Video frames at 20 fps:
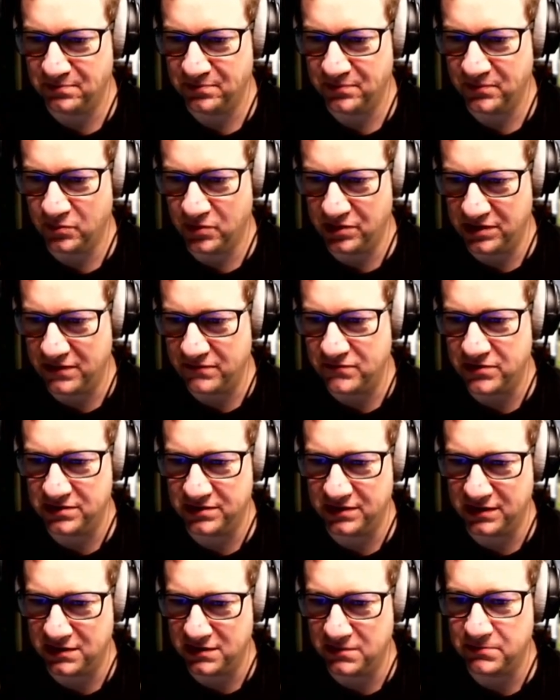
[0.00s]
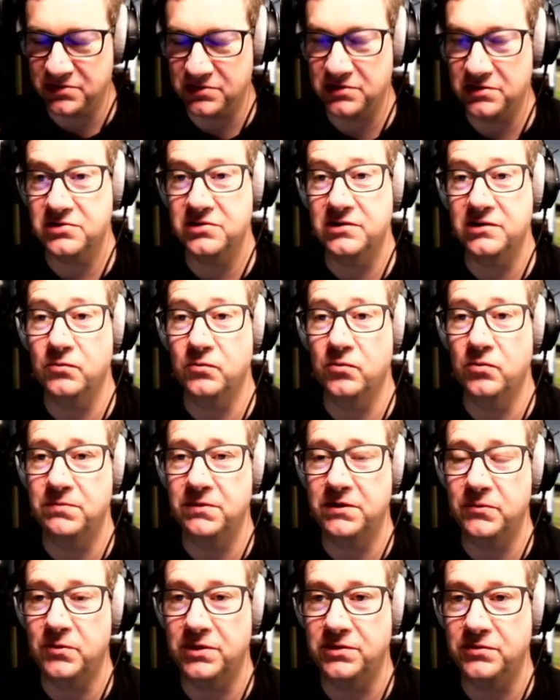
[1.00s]
with everything in the position that it would be
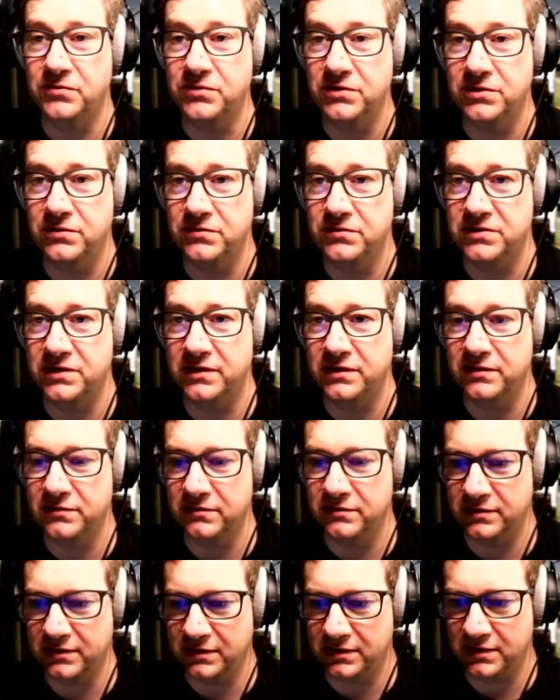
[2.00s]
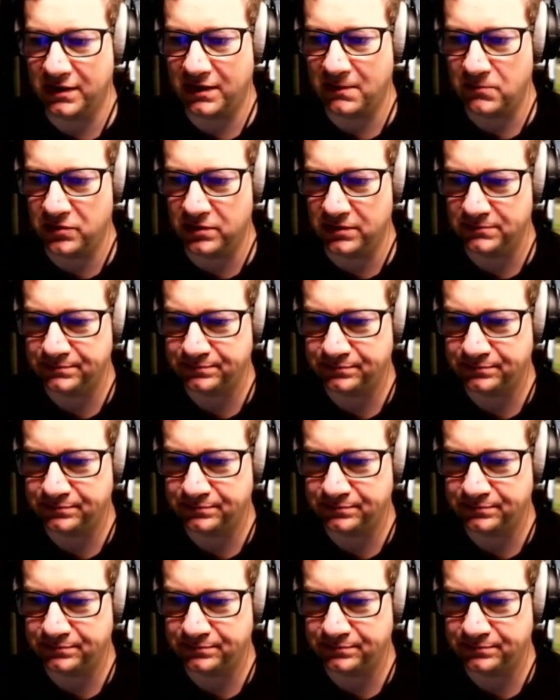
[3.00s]
when you're using the camera.